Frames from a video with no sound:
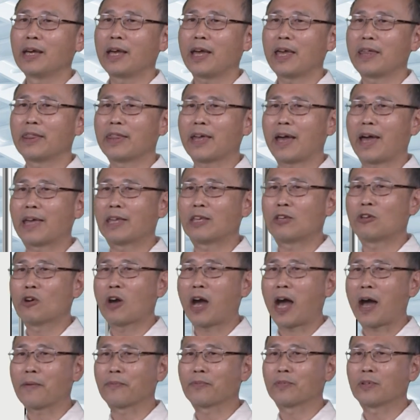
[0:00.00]
and then you
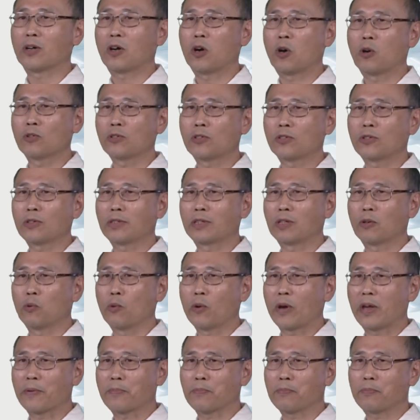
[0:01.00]
have also the
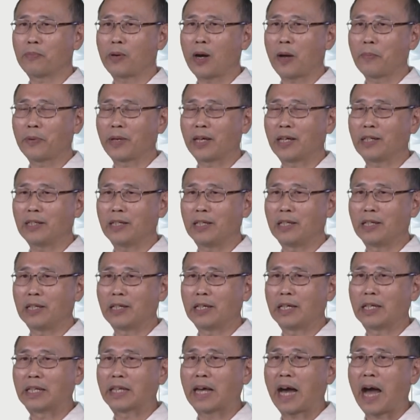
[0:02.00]
wave
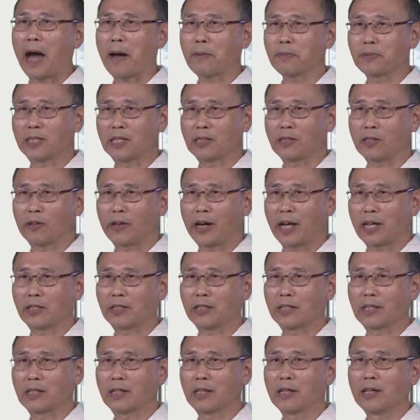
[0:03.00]
propagating in the opposite
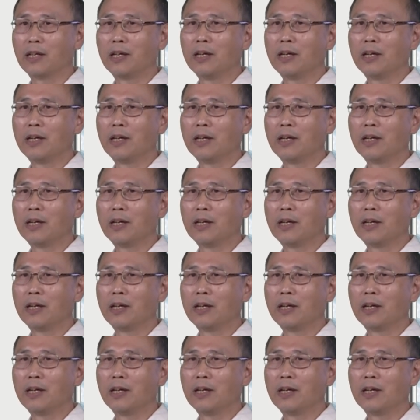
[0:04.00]
direction.